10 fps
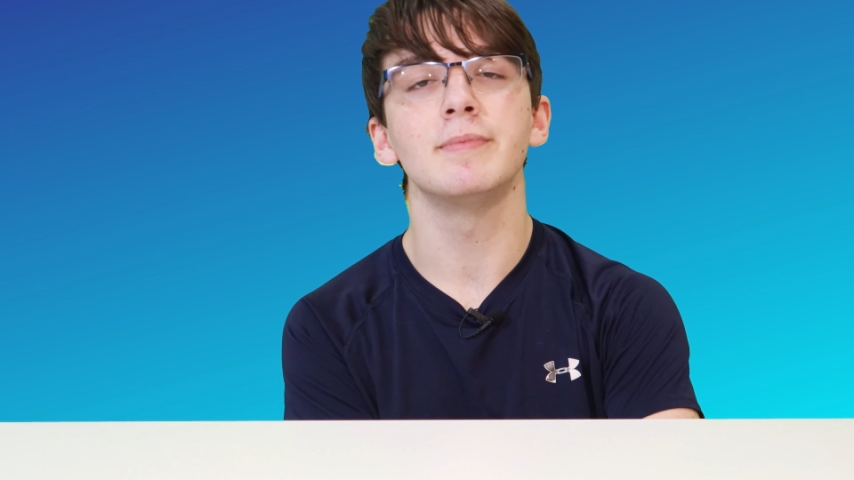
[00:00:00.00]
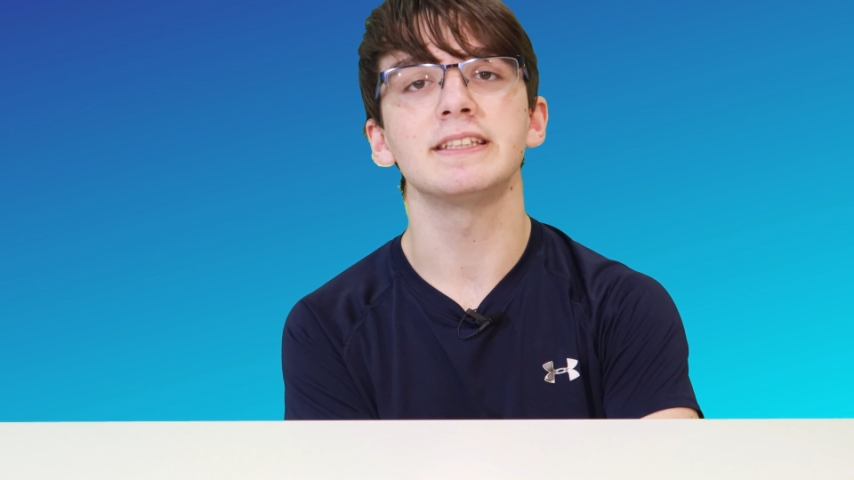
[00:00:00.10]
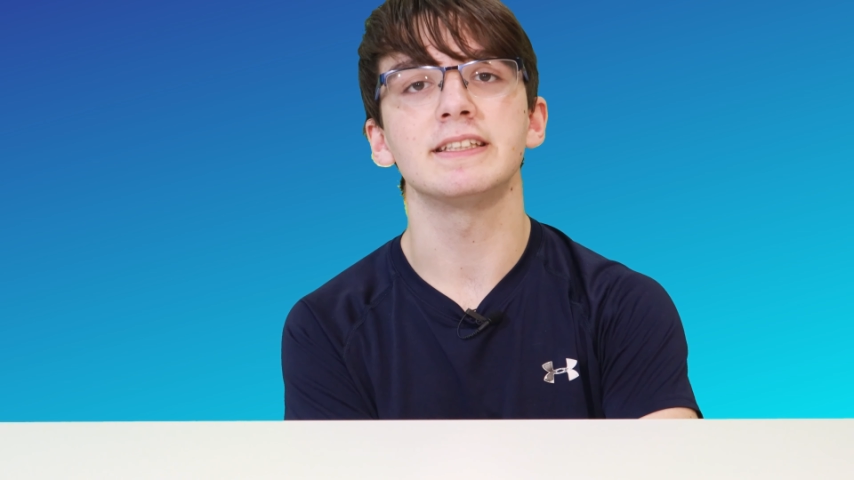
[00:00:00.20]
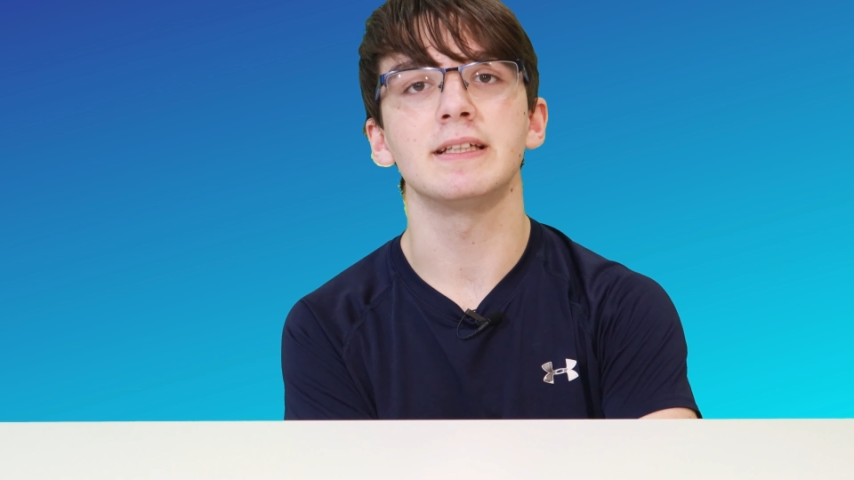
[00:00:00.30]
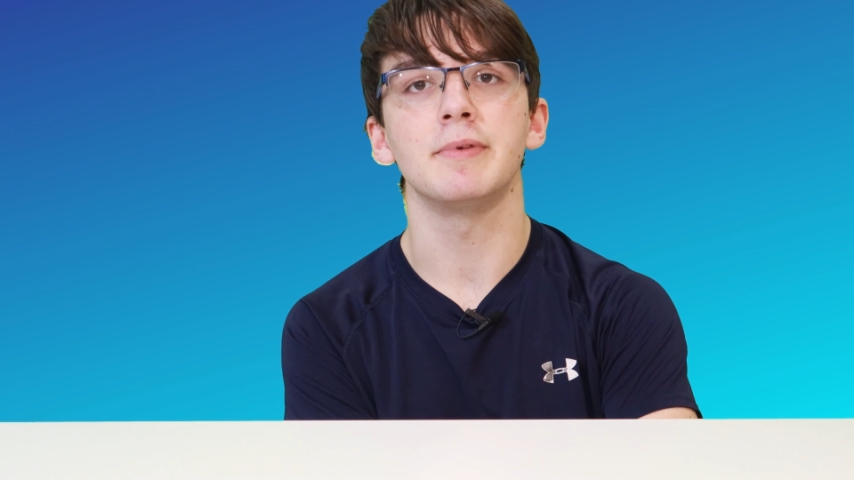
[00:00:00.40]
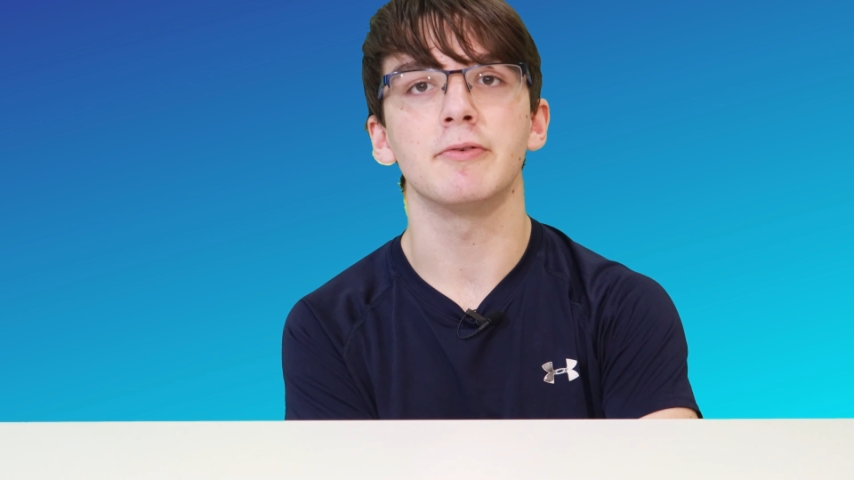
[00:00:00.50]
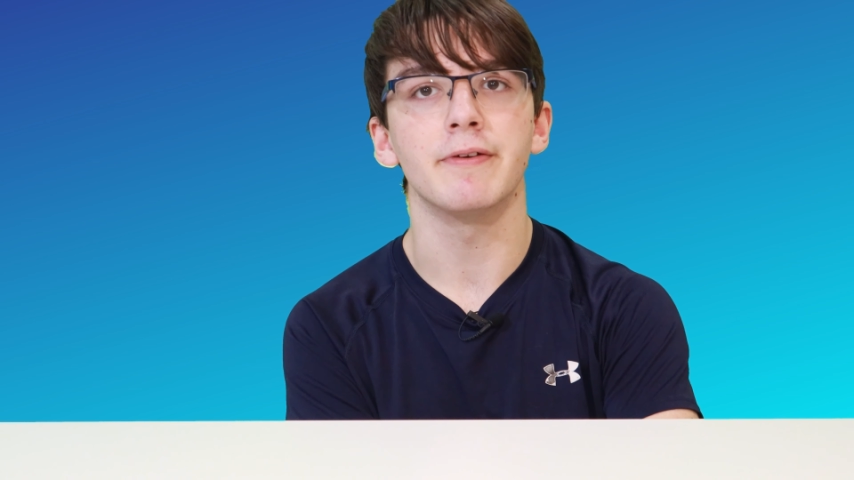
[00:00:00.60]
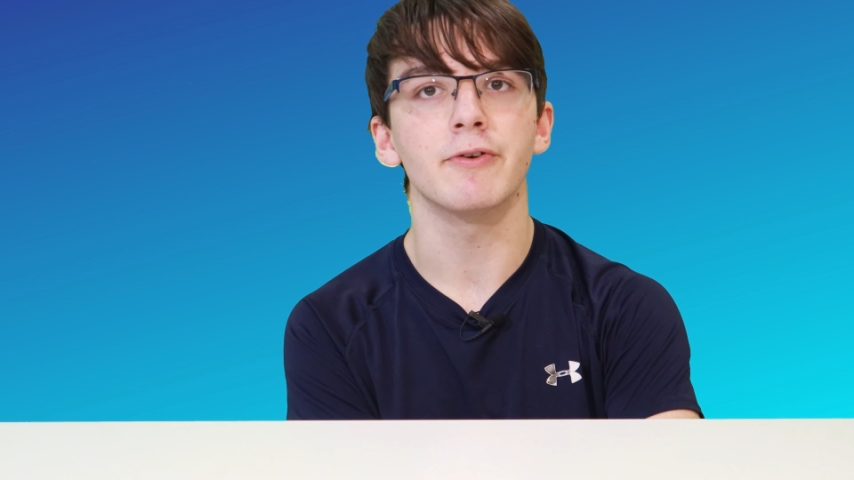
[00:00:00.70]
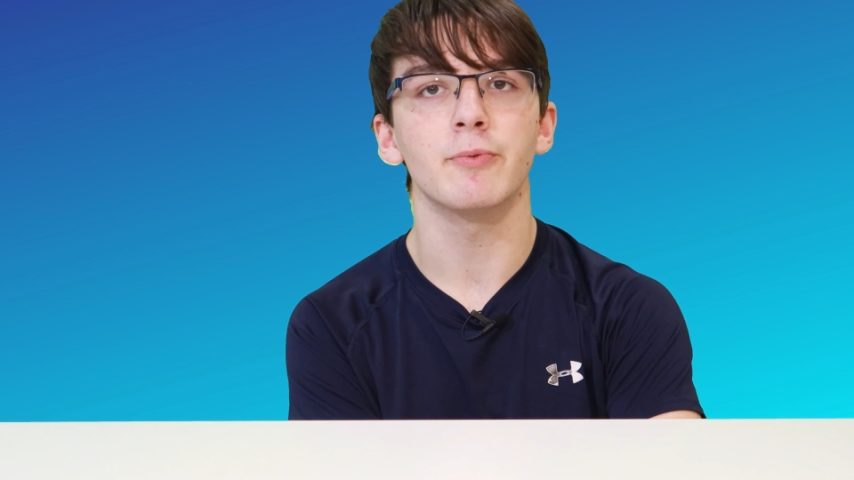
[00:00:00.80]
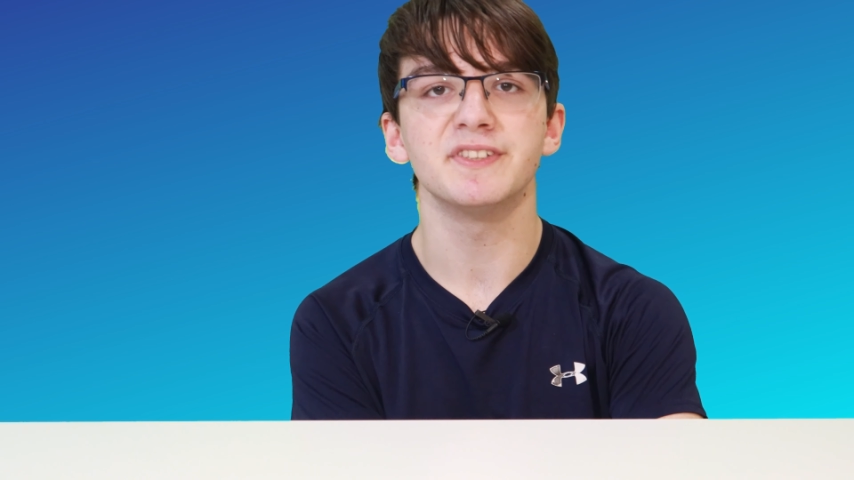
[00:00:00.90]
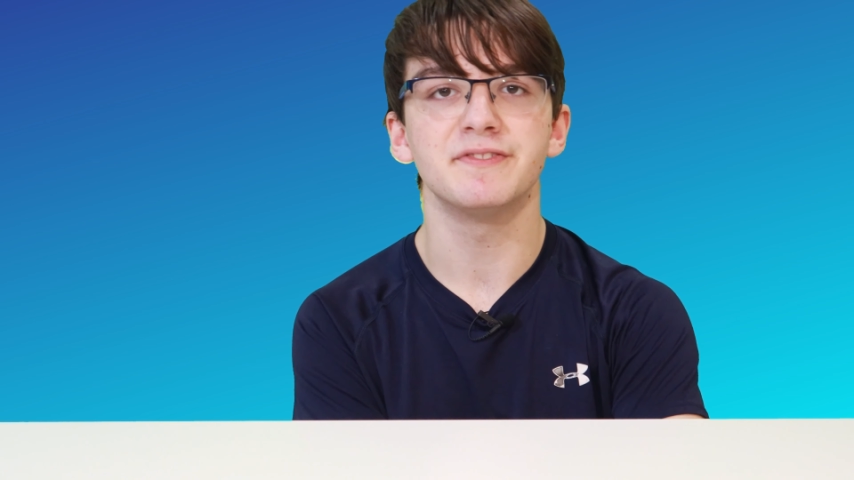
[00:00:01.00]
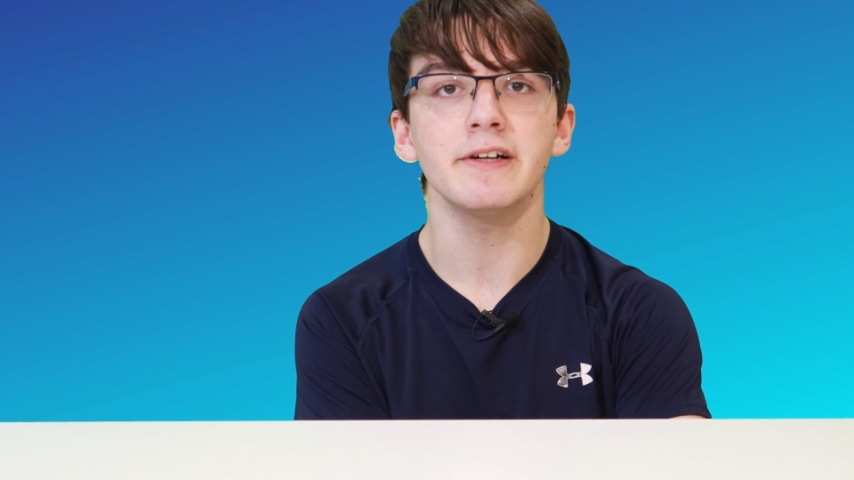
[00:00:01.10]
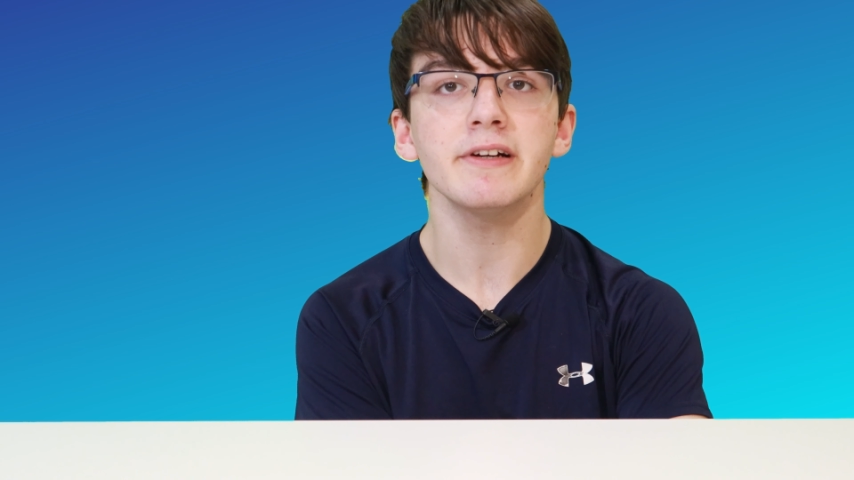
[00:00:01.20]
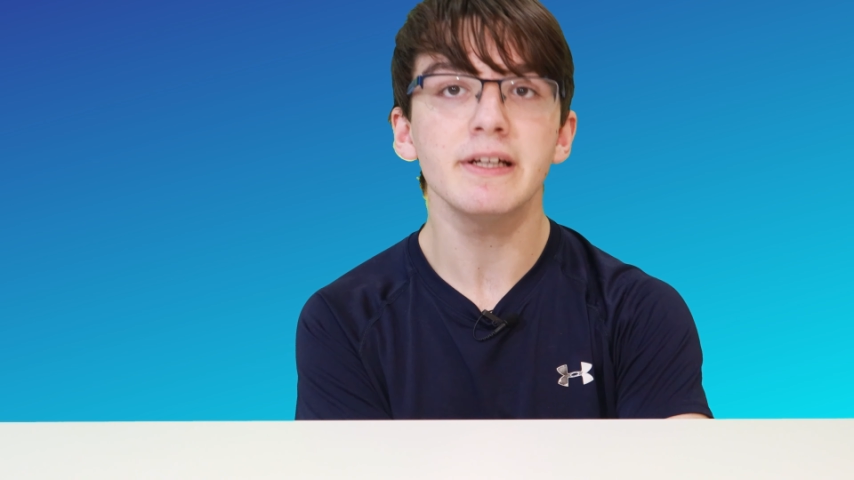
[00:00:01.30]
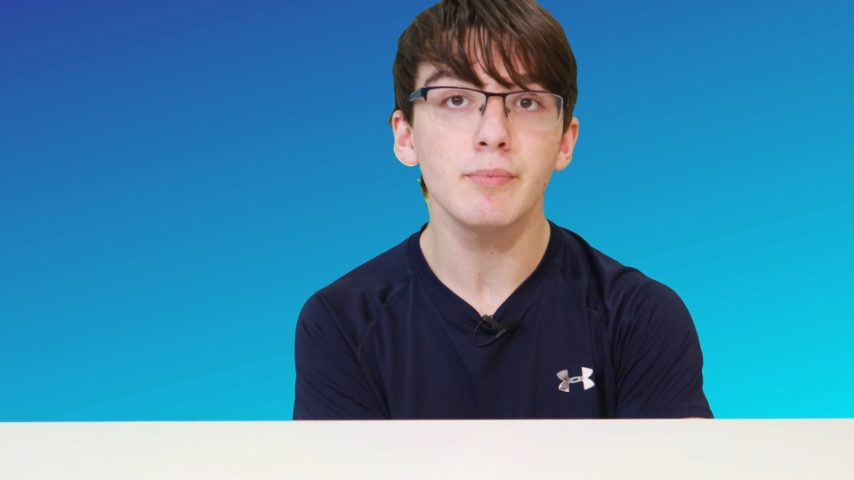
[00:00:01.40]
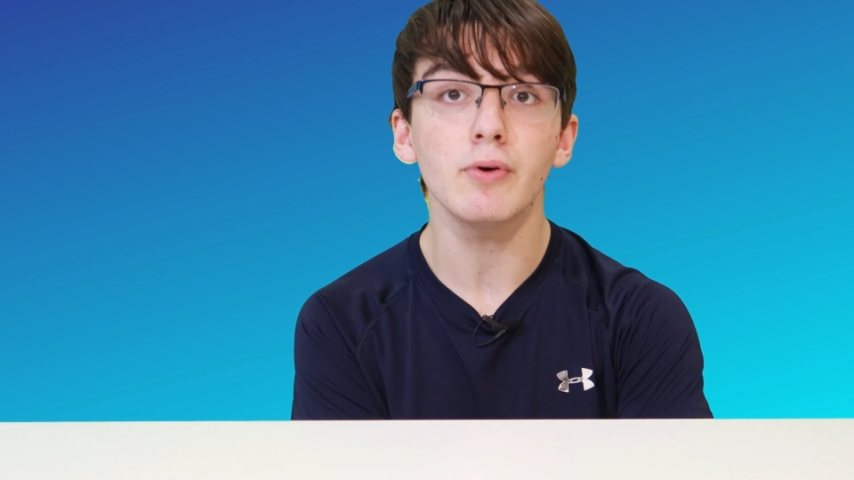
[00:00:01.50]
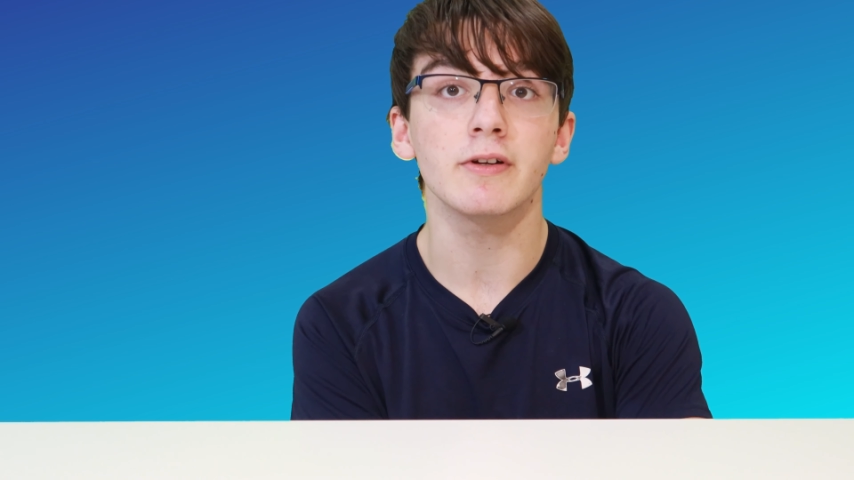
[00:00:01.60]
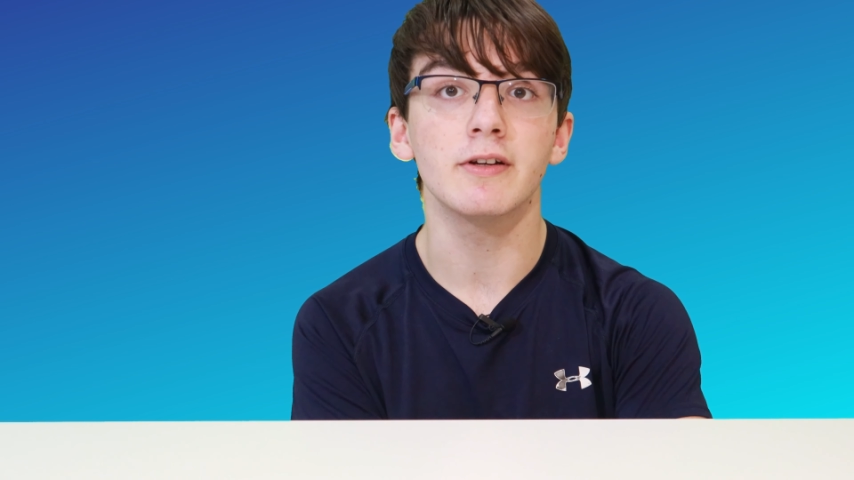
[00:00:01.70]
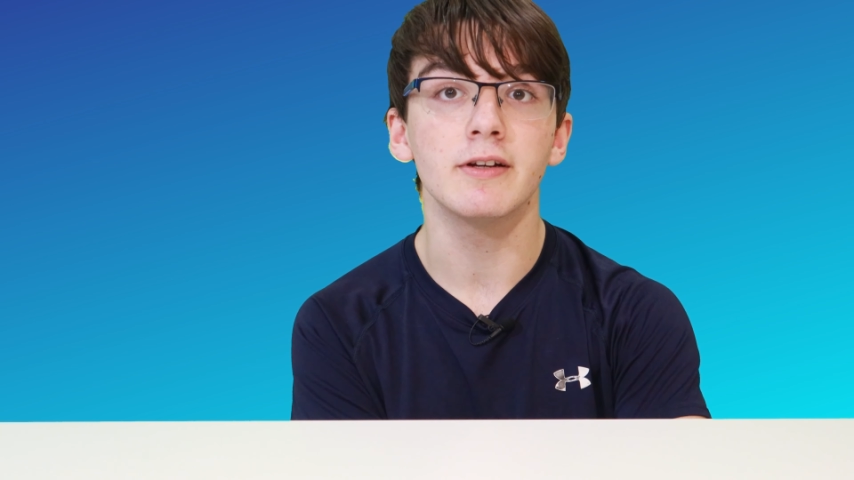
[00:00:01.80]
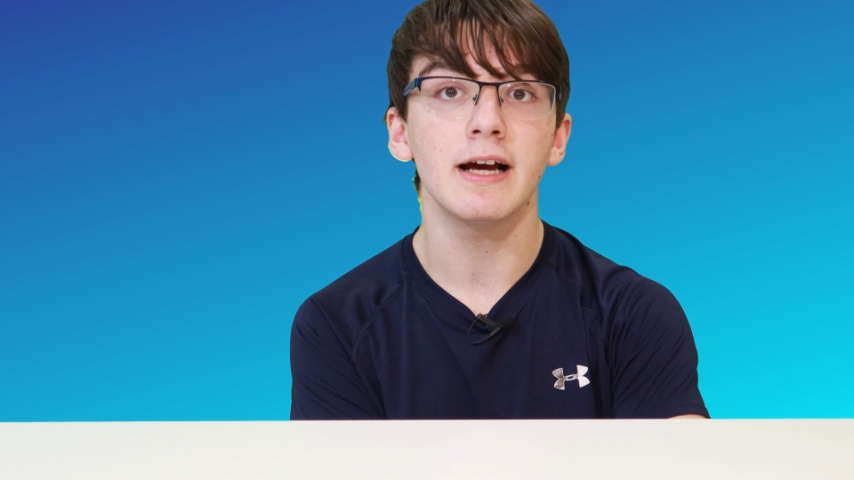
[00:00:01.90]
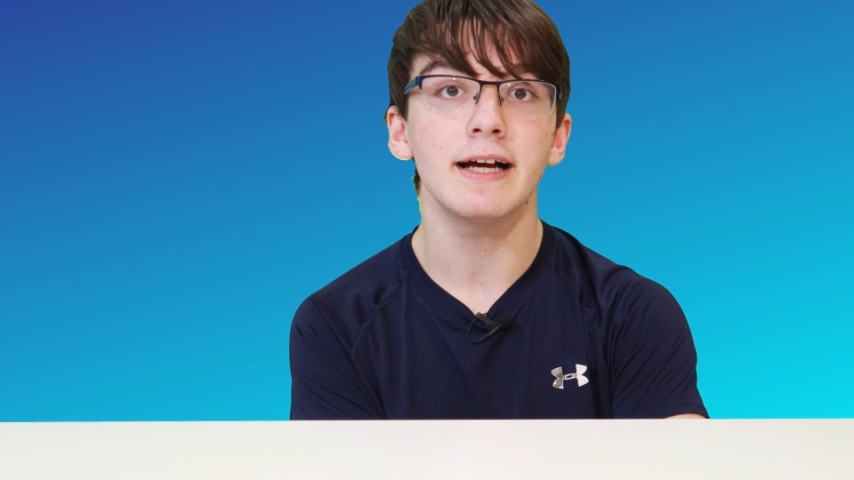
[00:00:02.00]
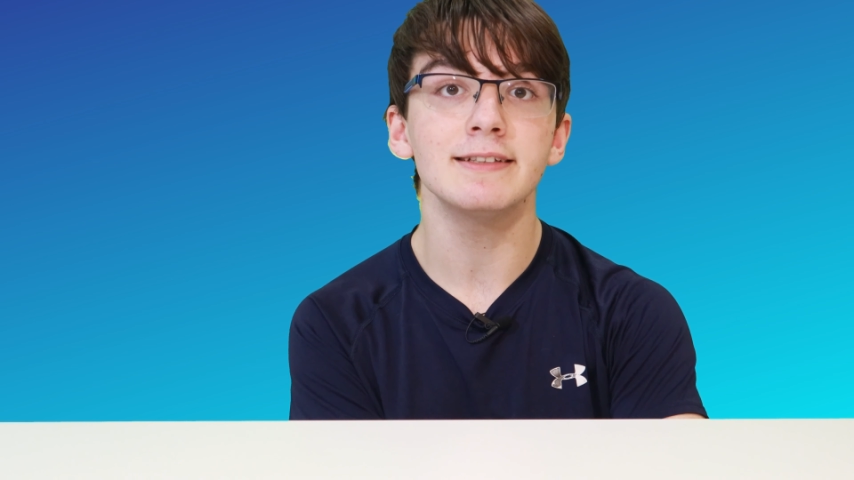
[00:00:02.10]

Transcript: the Mississippi River was very important,